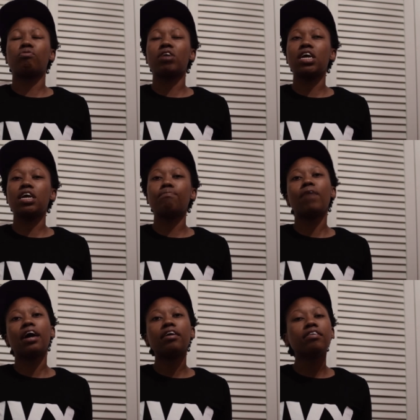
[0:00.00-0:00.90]
three
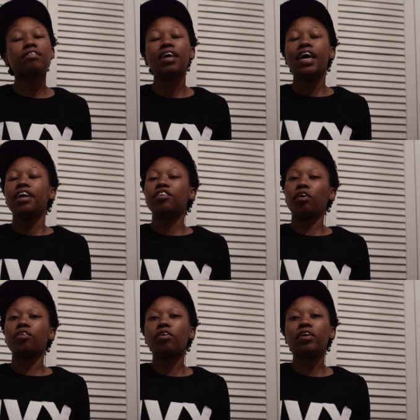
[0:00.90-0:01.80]
miles
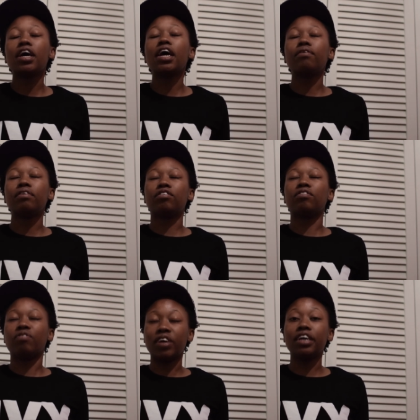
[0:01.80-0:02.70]
total. It
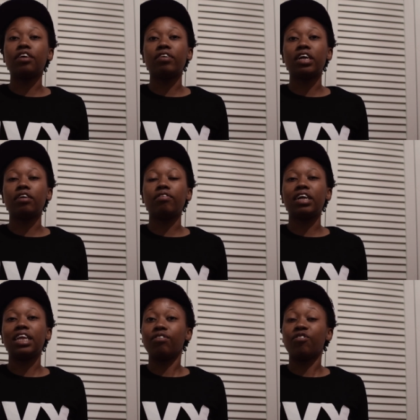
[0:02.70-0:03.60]
was really, really,
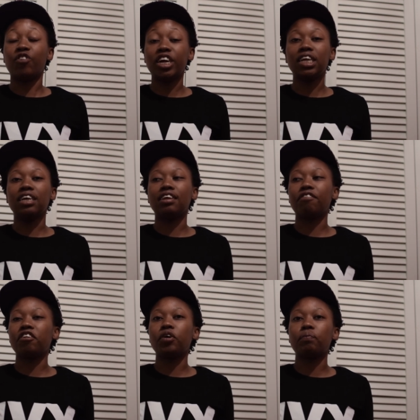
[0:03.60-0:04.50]
really, really
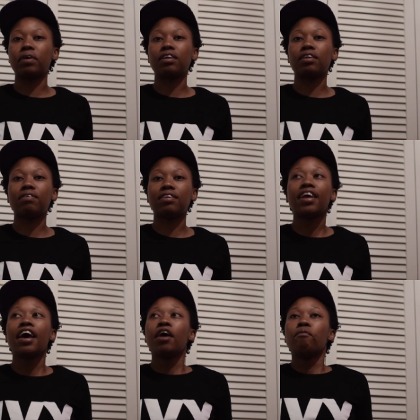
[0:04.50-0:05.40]
difficult because it was.
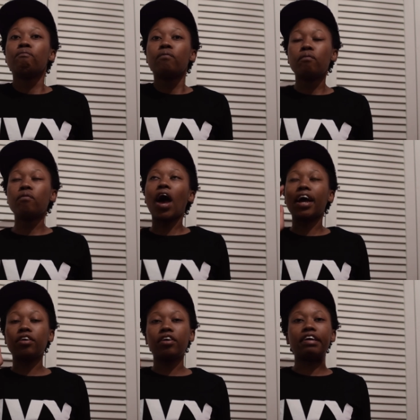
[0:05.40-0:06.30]
I
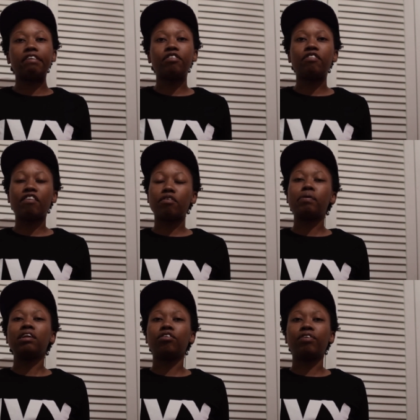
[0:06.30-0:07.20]
don't know if you've ever
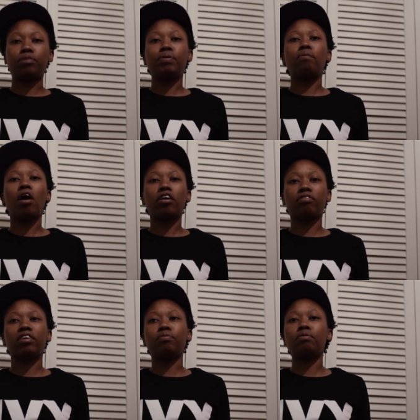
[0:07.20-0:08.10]
been to Richmond Park.
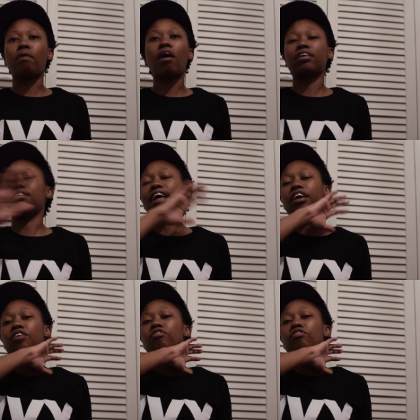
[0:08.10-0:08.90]
Richmond Park is like